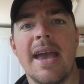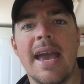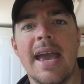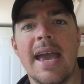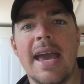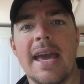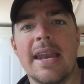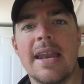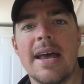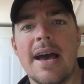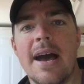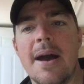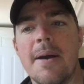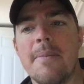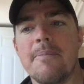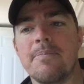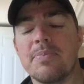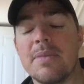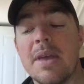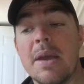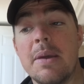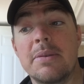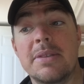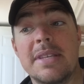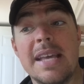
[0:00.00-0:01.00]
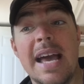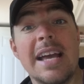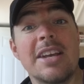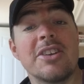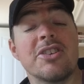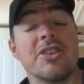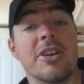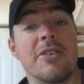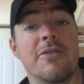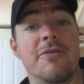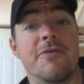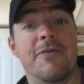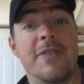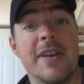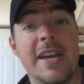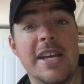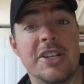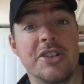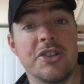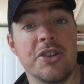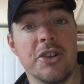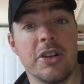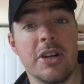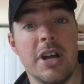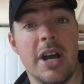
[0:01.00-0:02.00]
And he was actually
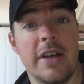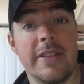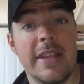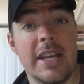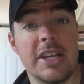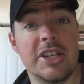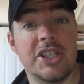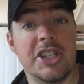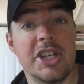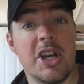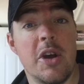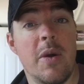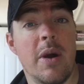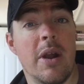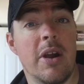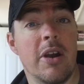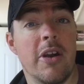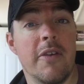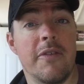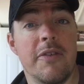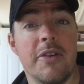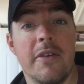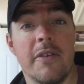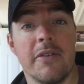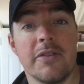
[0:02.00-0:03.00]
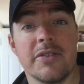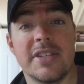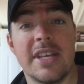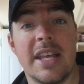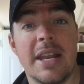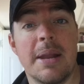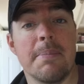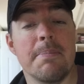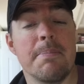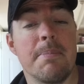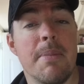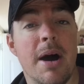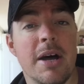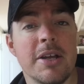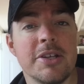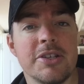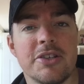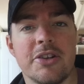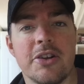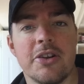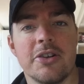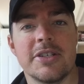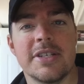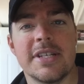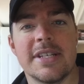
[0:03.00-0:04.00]
featured on that show. I don't know if you've ever seen it,
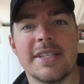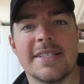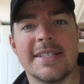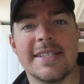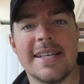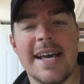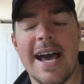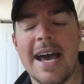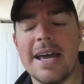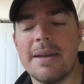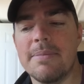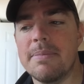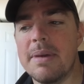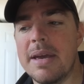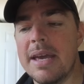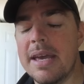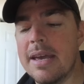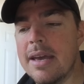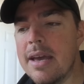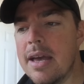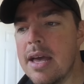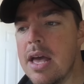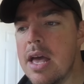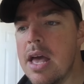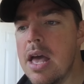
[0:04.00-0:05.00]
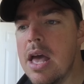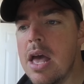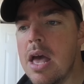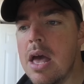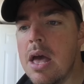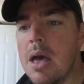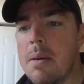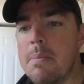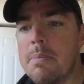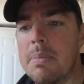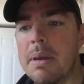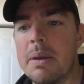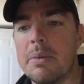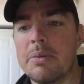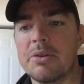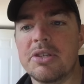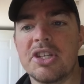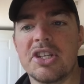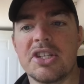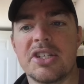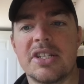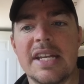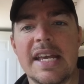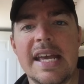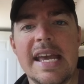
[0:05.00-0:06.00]
Monsters Inside Me. But it
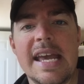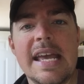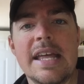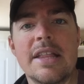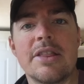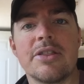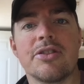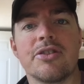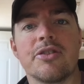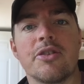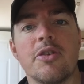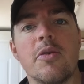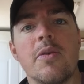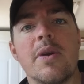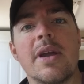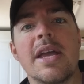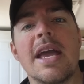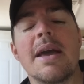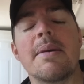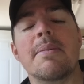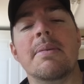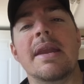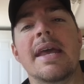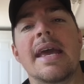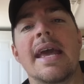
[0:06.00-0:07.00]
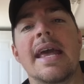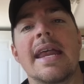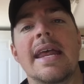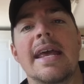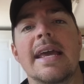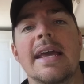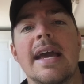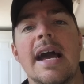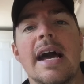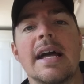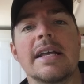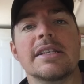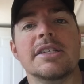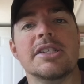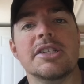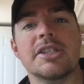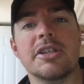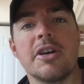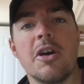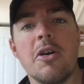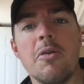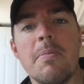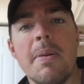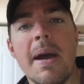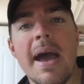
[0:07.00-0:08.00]
was just eating through him. And it got
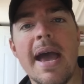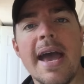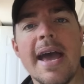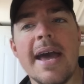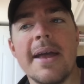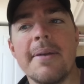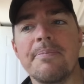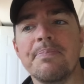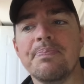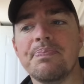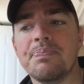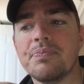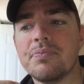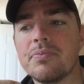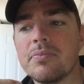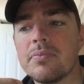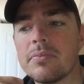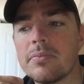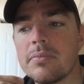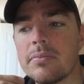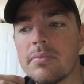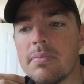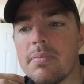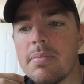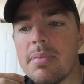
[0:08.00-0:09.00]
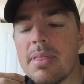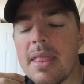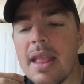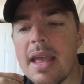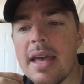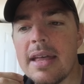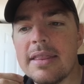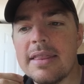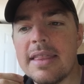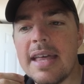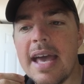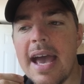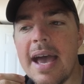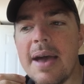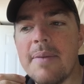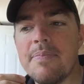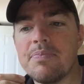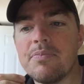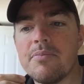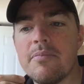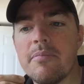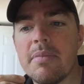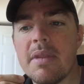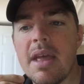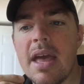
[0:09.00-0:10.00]
so bad
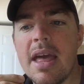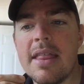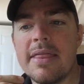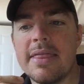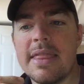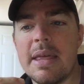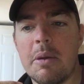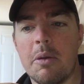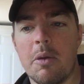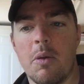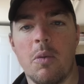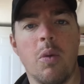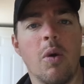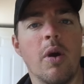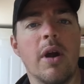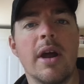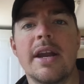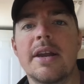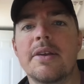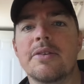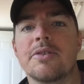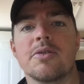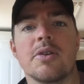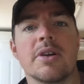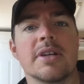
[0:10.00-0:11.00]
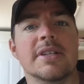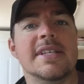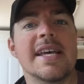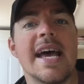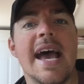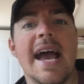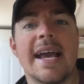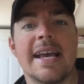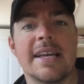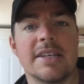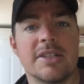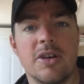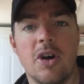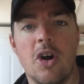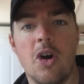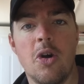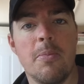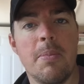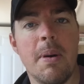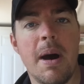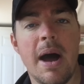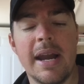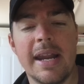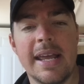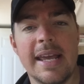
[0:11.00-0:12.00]
that they were worried it was going to attack his
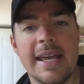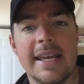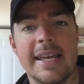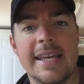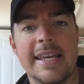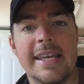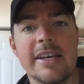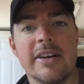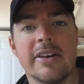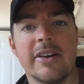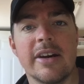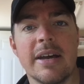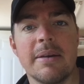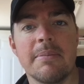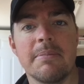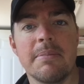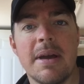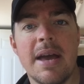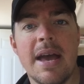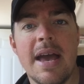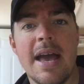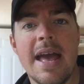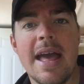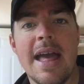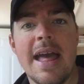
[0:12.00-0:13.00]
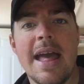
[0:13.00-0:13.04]
whole body and kill him.